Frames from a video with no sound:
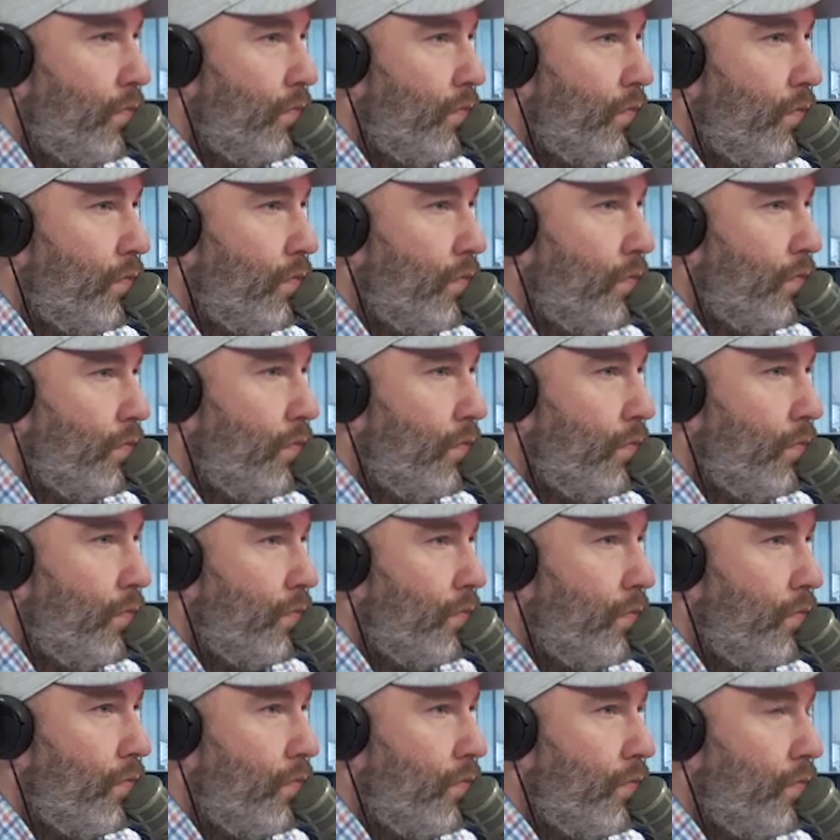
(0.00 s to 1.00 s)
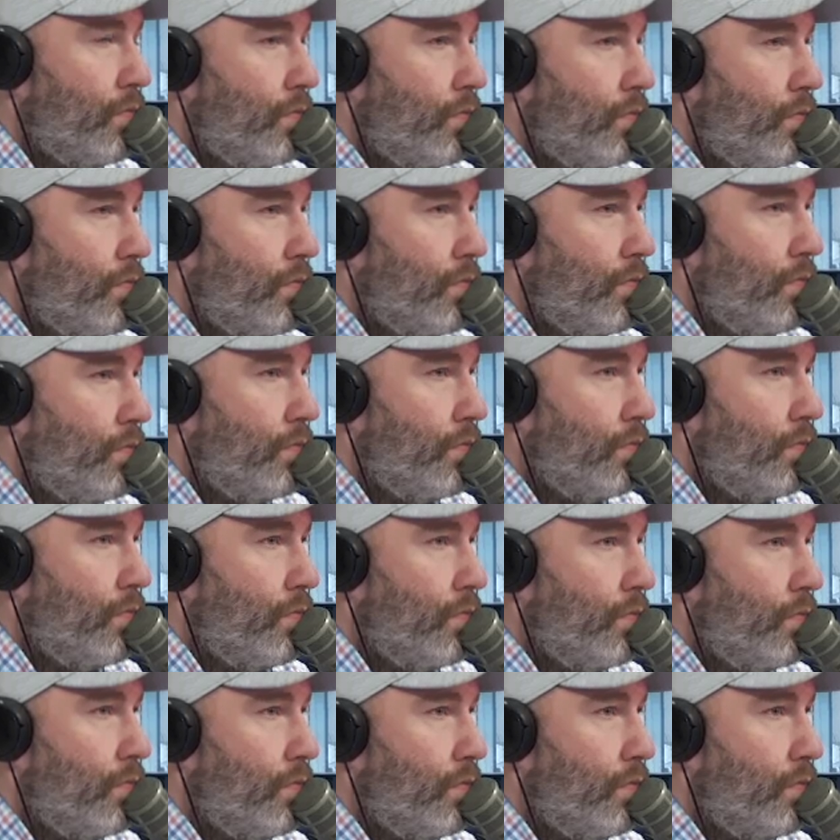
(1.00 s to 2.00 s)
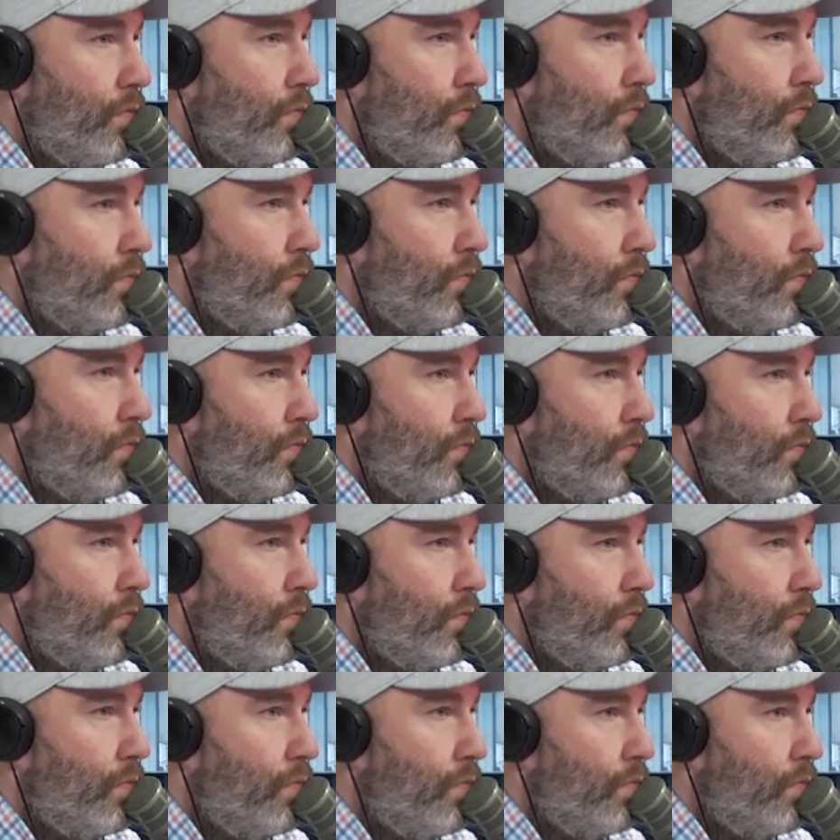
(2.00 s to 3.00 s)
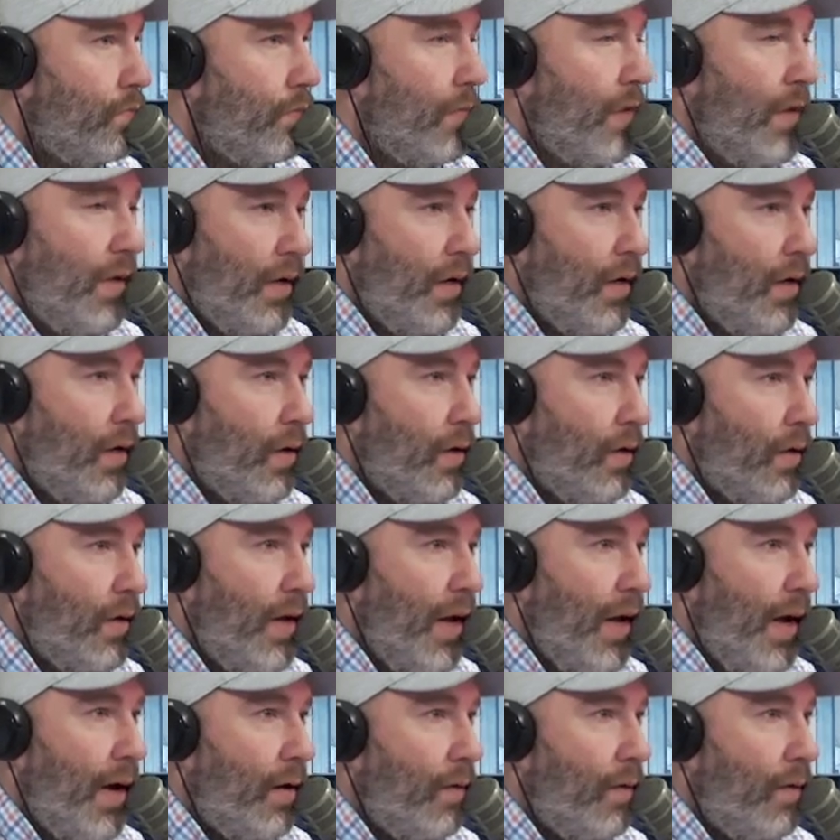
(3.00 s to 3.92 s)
This person isn't speaking.